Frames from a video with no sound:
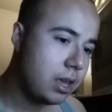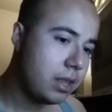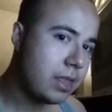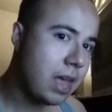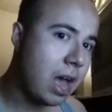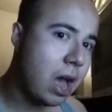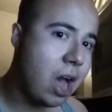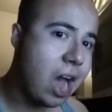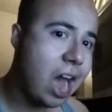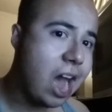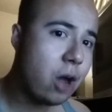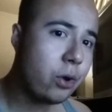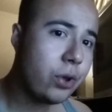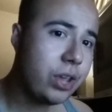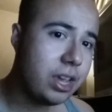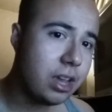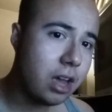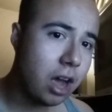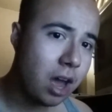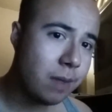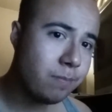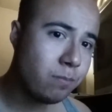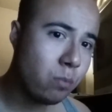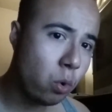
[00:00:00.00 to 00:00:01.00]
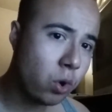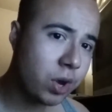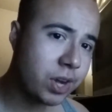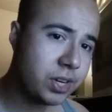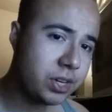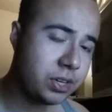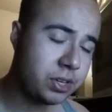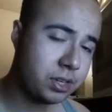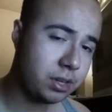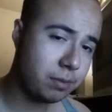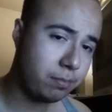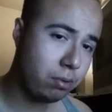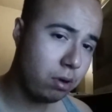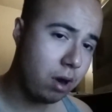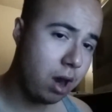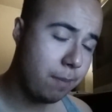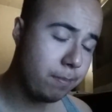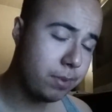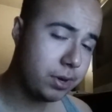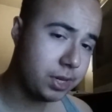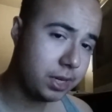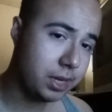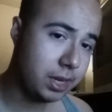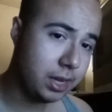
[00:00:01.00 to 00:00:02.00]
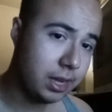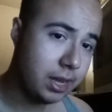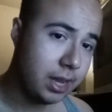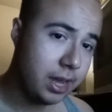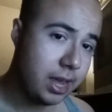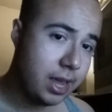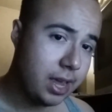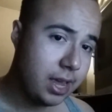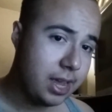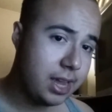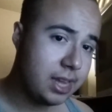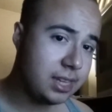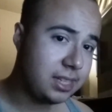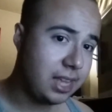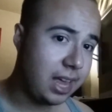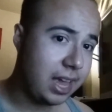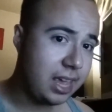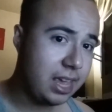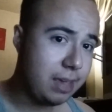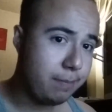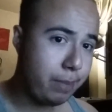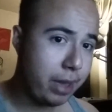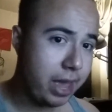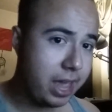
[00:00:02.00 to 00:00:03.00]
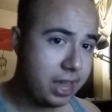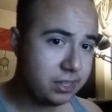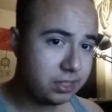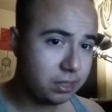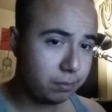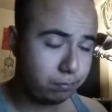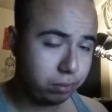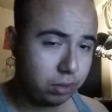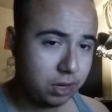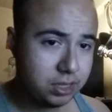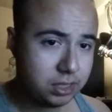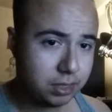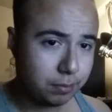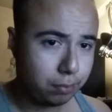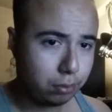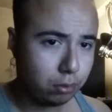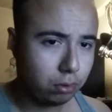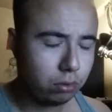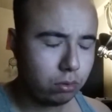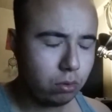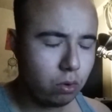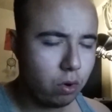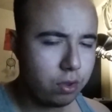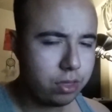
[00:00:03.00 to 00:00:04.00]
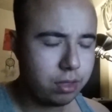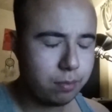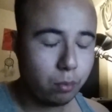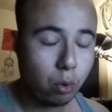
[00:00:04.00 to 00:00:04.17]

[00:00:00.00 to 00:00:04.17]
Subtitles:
Now how he unmortgages a property is that he pays the principal or the